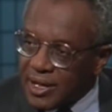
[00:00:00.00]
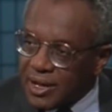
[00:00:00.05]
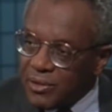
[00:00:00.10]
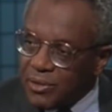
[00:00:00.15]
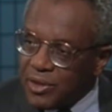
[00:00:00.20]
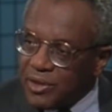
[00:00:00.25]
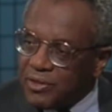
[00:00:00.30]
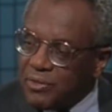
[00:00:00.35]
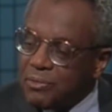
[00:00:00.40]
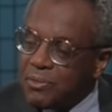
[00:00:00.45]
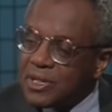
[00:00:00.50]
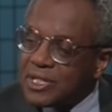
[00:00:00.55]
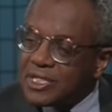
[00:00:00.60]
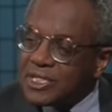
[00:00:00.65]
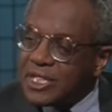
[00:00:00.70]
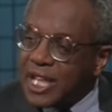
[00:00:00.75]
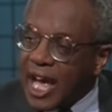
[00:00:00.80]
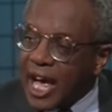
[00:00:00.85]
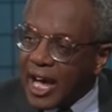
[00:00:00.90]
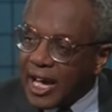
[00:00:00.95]
We've
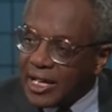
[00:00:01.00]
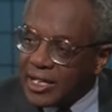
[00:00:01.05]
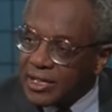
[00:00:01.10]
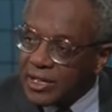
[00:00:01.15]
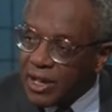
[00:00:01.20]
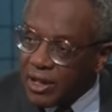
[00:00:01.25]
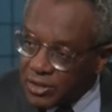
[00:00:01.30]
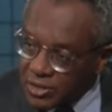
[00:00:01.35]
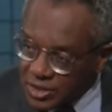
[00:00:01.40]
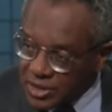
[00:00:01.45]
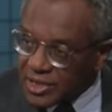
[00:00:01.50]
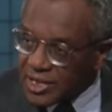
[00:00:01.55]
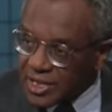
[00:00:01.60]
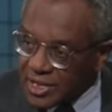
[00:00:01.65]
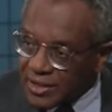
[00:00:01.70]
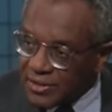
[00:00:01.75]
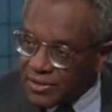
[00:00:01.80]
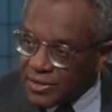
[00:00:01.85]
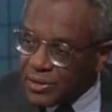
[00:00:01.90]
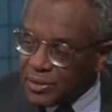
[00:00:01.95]
misdiagnosed it,
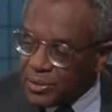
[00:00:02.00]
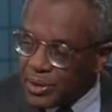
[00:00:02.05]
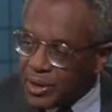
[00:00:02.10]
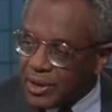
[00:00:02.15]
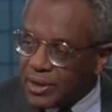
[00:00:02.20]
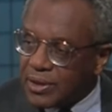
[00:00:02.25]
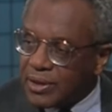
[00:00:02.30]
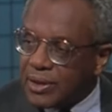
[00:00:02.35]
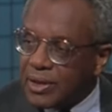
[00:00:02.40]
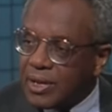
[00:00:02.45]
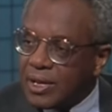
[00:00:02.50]
if you will.